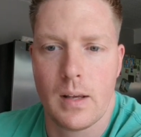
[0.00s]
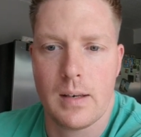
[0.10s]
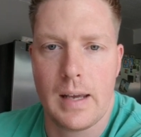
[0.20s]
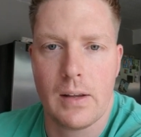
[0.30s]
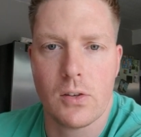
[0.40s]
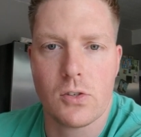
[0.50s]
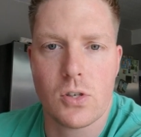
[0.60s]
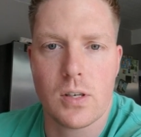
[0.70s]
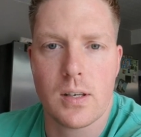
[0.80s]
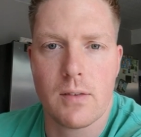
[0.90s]

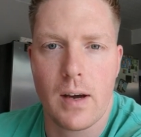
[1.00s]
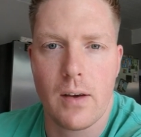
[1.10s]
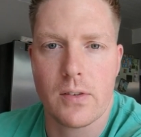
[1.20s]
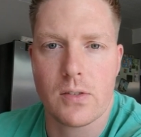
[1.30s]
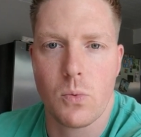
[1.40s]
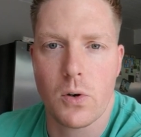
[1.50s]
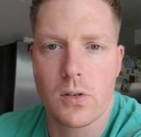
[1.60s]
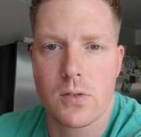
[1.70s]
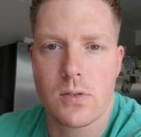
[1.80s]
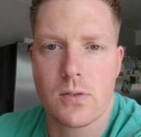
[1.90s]
analogy of how this
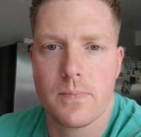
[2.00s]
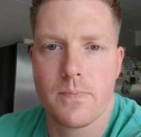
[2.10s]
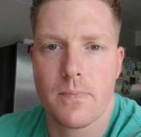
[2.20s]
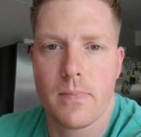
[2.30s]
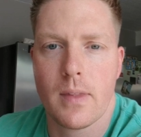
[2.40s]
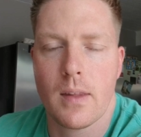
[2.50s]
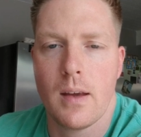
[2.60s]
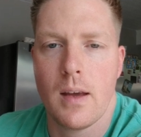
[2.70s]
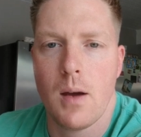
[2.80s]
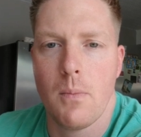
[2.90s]
works.
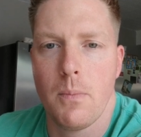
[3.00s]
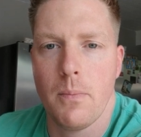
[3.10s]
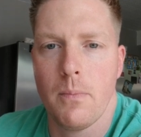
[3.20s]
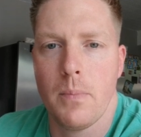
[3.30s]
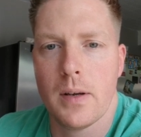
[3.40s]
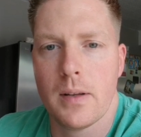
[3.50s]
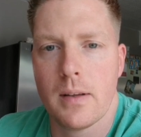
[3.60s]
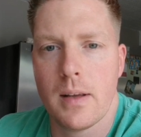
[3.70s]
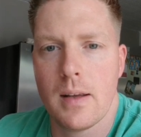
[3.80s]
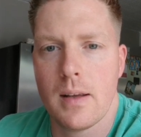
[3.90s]
But
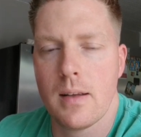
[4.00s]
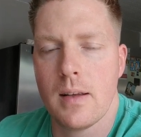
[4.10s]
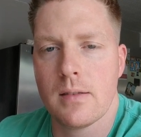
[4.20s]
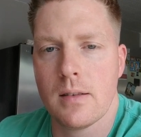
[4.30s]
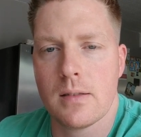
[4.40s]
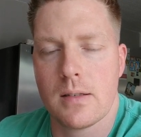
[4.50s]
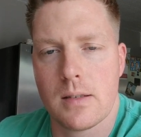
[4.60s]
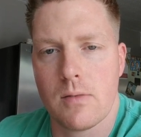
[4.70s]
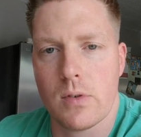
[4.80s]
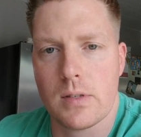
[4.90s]
insulin
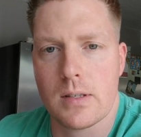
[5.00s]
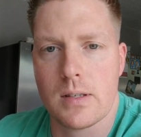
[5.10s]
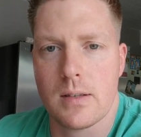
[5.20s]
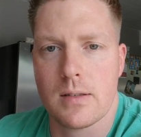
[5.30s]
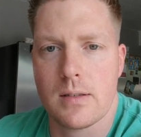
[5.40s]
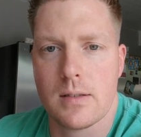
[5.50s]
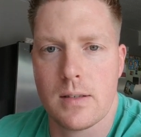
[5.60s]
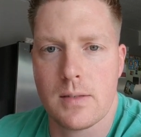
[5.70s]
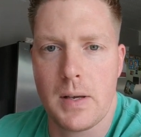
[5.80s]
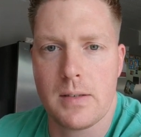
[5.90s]
resistance
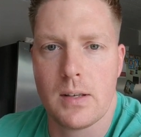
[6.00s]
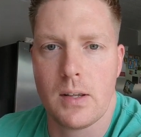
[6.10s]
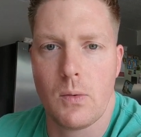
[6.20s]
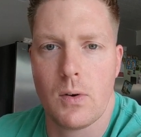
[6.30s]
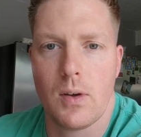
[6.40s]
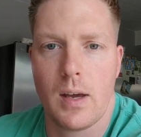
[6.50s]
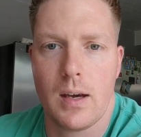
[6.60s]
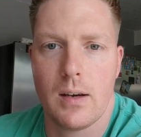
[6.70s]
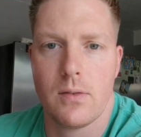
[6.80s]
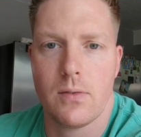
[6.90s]
is basically where you
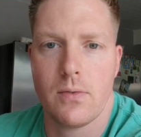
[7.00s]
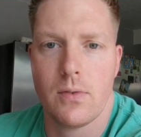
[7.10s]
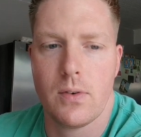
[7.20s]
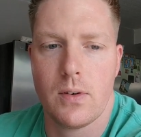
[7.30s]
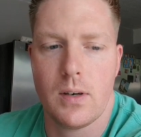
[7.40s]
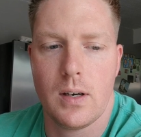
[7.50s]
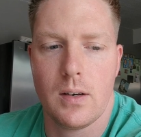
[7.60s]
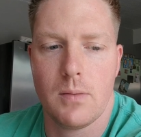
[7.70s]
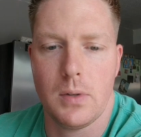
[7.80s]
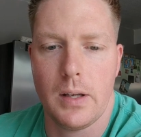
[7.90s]
have
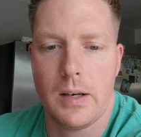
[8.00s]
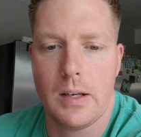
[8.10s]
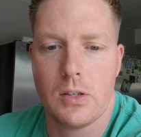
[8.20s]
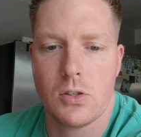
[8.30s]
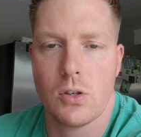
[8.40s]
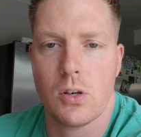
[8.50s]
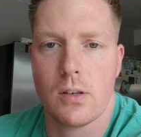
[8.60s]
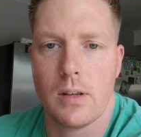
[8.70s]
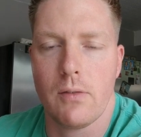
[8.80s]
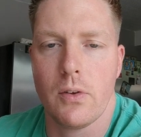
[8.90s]
blood sugar
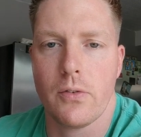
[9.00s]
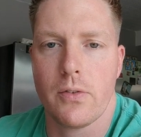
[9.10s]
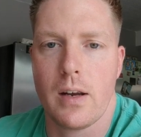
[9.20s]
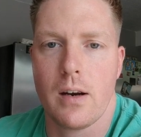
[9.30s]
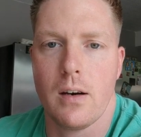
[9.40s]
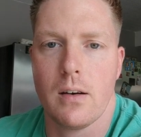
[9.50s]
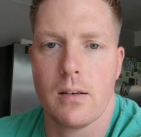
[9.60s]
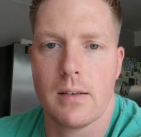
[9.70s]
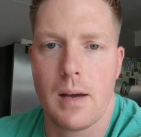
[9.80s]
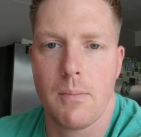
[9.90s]
levels that are
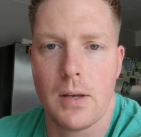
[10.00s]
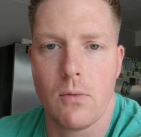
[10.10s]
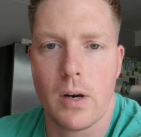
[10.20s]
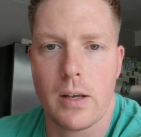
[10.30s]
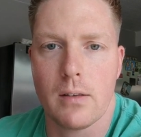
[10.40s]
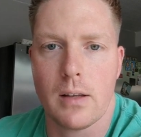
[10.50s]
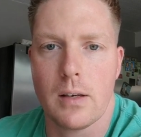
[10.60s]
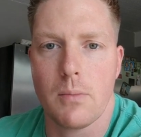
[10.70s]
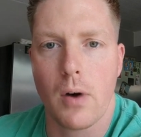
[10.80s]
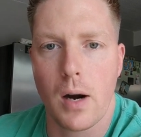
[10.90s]
not being
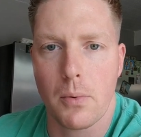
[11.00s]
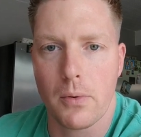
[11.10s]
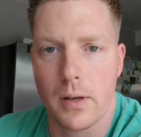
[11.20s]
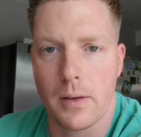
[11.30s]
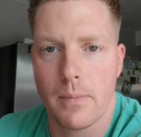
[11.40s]
regulated properly.